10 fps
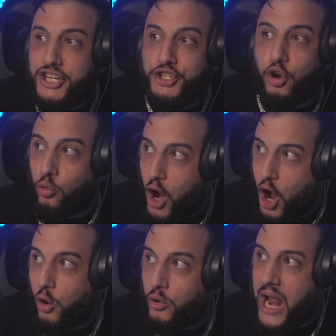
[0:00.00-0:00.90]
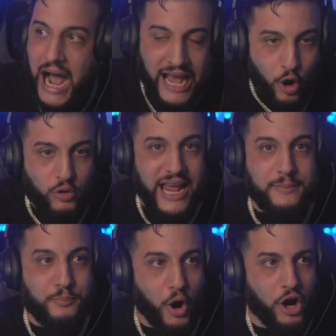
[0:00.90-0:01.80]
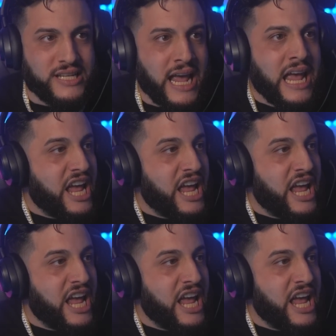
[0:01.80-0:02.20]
Sharon, I don't get booked.